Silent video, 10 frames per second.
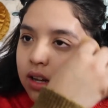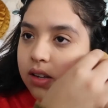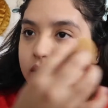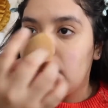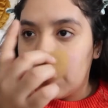
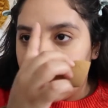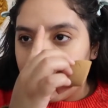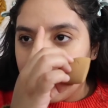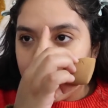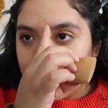So I think
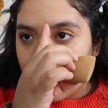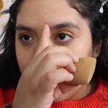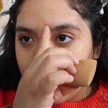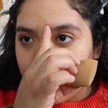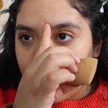I'm going to start
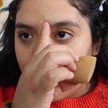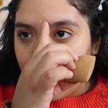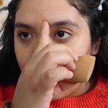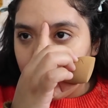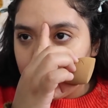breaking
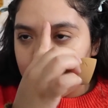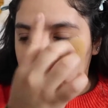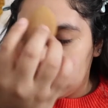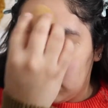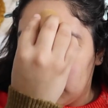out.
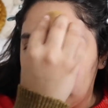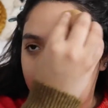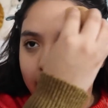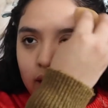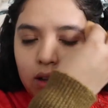Oh,
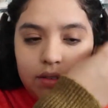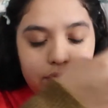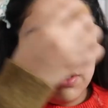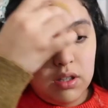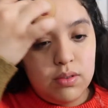great, all
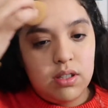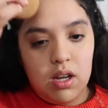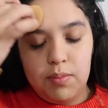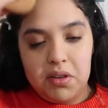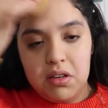flow's
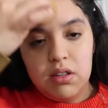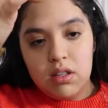coming.